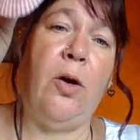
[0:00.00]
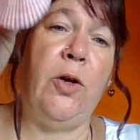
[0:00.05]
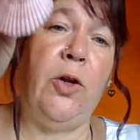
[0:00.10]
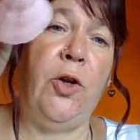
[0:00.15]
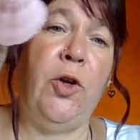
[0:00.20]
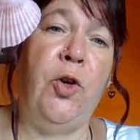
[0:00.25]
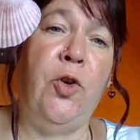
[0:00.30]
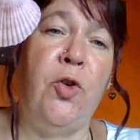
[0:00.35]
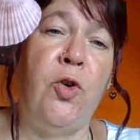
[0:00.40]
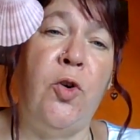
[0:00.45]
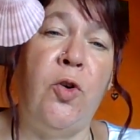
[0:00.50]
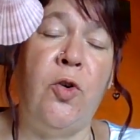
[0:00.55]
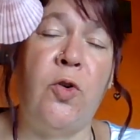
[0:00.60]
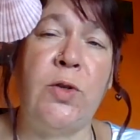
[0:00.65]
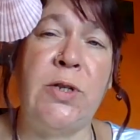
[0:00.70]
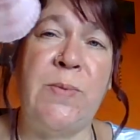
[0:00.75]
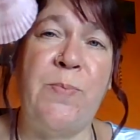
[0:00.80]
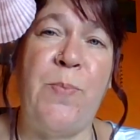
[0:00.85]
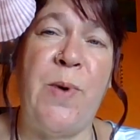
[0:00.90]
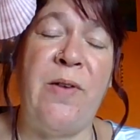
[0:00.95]
your
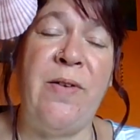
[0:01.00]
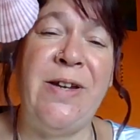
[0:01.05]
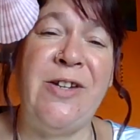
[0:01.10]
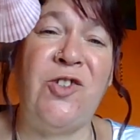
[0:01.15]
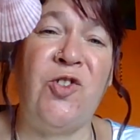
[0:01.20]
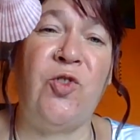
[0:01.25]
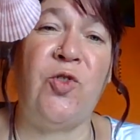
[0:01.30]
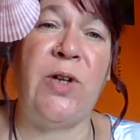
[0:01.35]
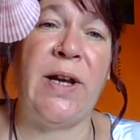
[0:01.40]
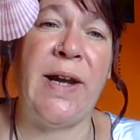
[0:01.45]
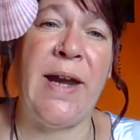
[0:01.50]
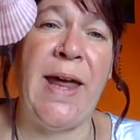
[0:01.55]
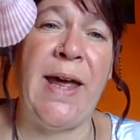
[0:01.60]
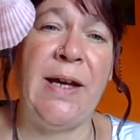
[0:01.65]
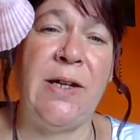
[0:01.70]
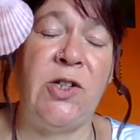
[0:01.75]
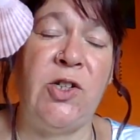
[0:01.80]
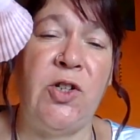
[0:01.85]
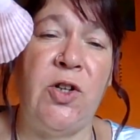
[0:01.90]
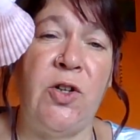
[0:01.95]
spiritual
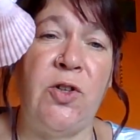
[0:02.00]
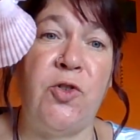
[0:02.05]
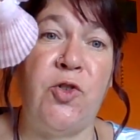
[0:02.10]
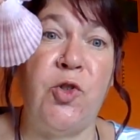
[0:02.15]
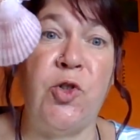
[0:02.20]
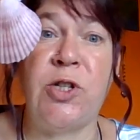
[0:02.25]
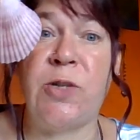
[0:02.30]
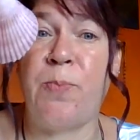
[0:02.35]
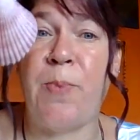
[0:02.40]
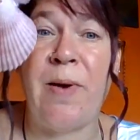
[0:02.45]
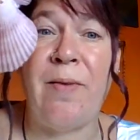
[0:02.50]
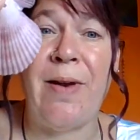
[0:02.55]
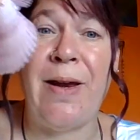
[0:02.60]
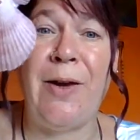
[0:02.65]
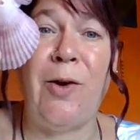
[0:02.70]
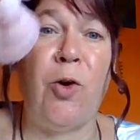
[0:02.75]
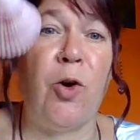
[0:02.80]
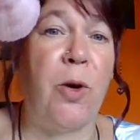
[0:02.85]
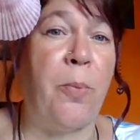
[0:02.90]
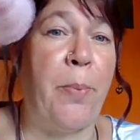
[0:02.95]
connection to spirit,
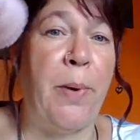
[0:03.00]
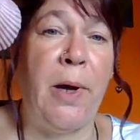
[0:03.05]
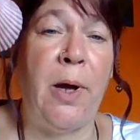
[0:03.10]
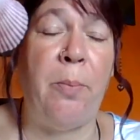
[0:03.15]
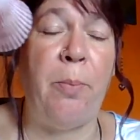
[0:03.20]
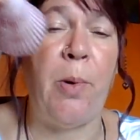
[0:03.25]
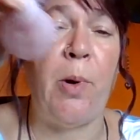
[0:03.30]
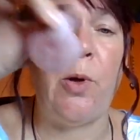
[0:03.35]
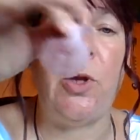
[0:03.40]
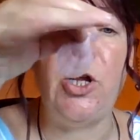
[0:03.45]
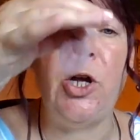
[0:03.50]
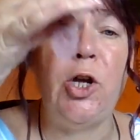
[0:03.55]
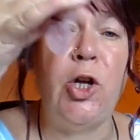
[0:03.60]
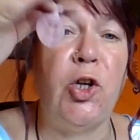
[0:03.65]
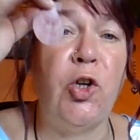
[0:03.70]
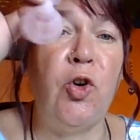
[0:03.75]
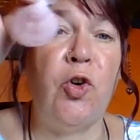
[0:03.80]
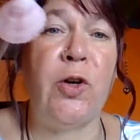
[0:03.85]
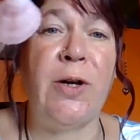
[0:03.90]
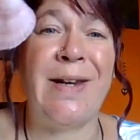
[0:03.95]
look, purple,
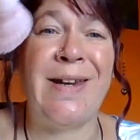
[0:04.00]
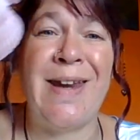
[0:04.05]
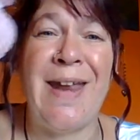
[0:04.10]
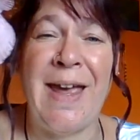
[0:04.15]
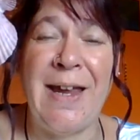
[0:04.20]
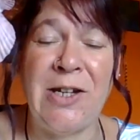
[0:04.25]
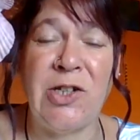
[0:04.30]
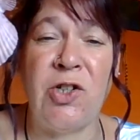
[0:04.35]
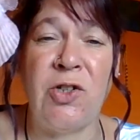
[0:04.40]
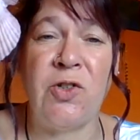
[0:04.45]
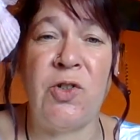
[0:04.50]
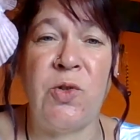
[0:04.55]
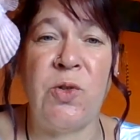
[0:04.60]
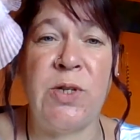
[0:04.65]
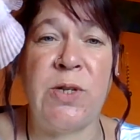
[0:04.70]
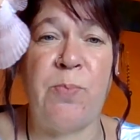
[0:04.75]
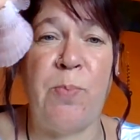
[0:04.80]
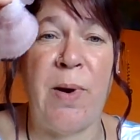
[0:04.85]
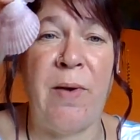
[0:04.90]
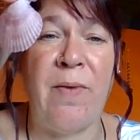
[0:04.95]
your connection to
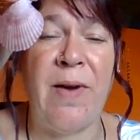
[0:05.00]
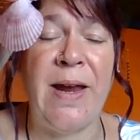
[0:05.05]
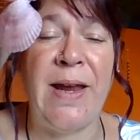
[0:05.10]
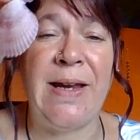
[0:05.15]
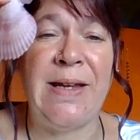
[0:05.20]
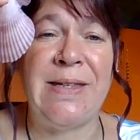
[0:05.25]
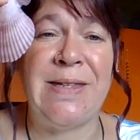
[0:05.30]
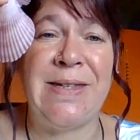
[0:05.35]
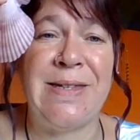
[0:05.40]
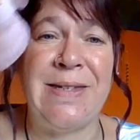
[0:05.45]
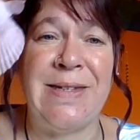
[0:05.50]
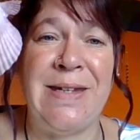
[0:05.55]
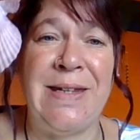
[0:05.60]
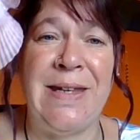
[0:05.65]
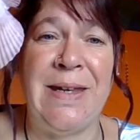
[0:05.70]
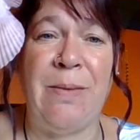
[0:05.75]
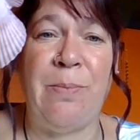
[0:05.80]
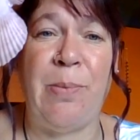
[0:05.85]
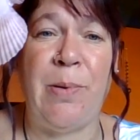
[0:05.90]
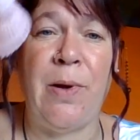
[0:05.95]
spirit is
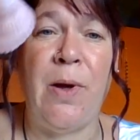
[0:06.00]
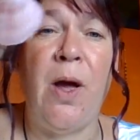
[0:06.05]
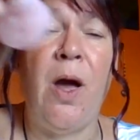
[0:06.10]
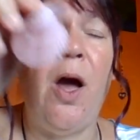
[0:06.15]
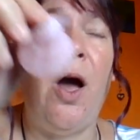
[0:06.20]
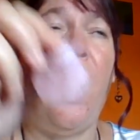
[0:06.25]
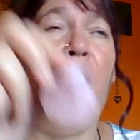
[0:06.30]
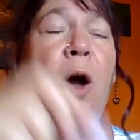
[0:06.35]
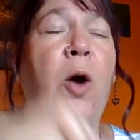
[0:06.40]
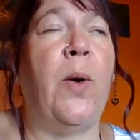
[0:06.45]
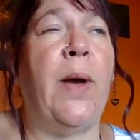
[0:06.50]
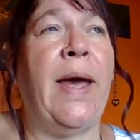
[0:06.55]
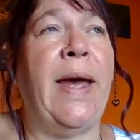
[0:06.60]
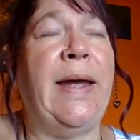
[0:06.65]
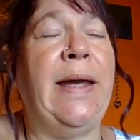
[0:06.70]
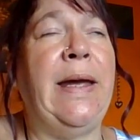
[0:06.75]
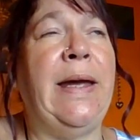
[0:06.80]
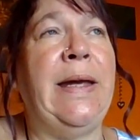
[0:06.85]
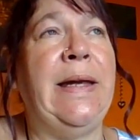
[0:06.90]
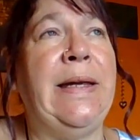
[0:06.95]
deep. Okay,
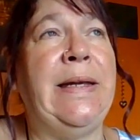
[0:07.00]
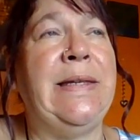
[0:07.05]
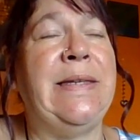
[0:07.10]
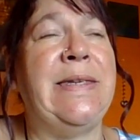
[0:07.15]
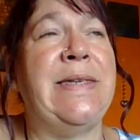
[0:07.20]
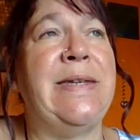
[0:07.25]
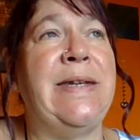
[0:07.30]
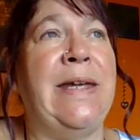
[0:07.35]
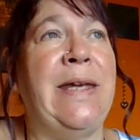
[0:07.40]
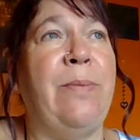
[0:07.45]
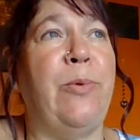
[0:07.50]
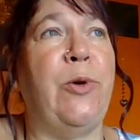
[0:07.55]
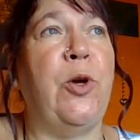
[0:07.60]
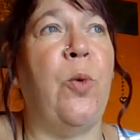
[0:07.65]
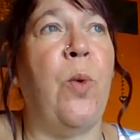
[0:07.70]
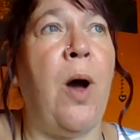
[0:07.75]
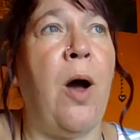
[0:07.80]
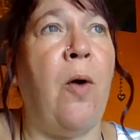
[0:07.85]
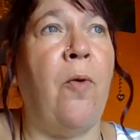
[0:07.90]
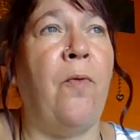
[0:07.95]
it is deep.
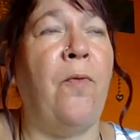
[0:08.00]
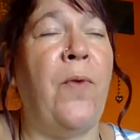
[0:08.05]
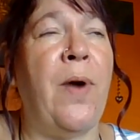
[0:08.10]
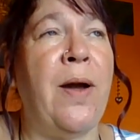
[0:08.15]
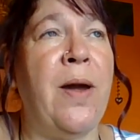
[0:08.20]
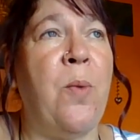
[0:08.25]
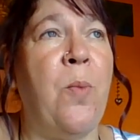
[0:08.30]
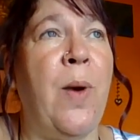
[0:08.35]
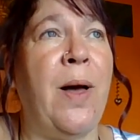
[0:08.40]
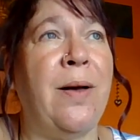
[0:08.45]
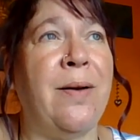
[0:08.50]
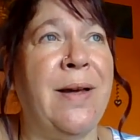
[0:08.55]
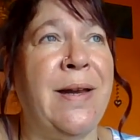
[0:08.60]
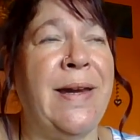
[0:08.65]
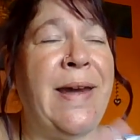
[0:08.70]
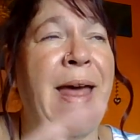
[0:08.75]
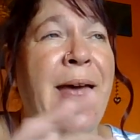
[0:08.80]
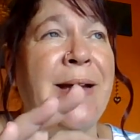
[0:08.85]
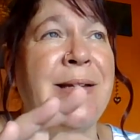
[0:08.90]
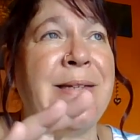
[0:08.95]
You are very well
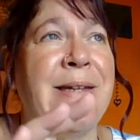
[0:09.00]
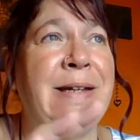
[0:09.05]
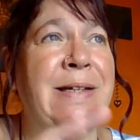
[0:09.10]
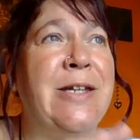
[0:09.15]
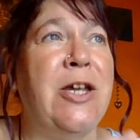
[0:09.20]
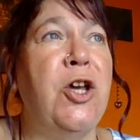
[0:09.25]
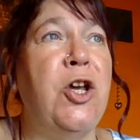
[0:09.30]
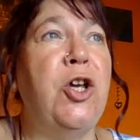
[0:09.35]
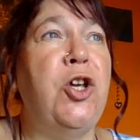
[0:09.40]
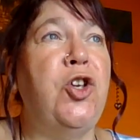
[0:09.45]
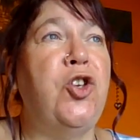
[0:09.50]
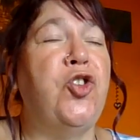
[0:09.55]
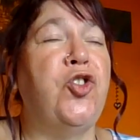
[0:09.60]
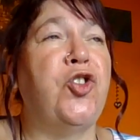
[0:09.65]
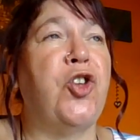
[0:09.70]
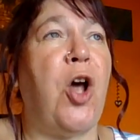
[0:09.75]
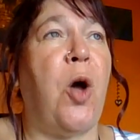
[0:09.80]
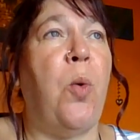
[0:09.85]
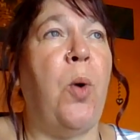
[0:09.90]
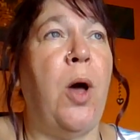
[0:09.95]
connected.
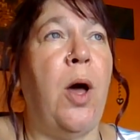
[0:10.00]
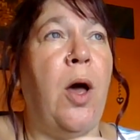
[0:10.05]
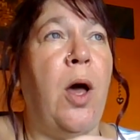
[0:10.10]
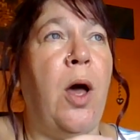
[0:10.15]
So